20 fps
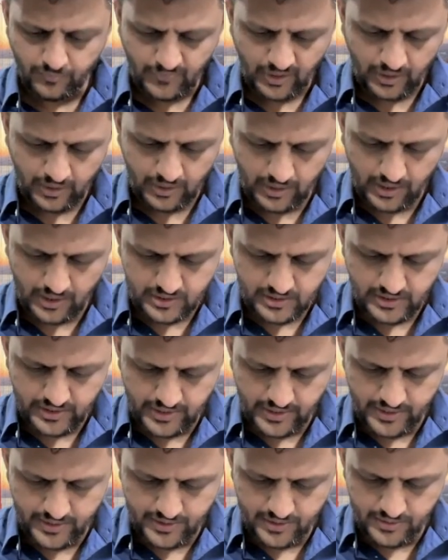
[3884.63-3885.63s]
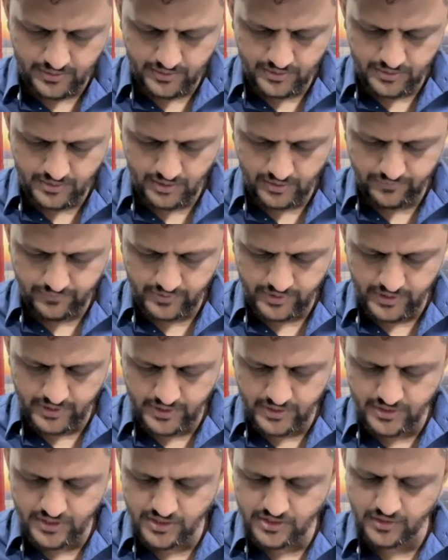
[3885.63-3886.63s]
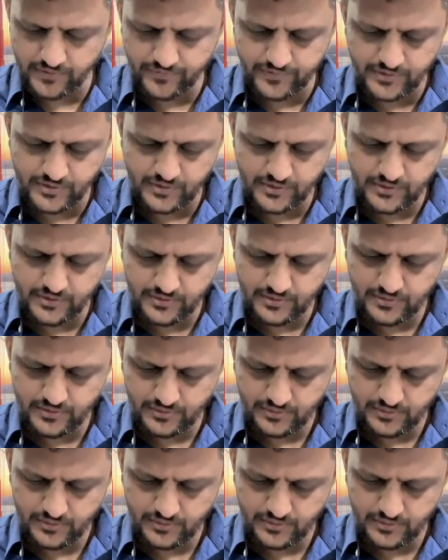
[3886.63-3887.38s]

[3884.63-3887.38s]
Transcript: and lastly agency services.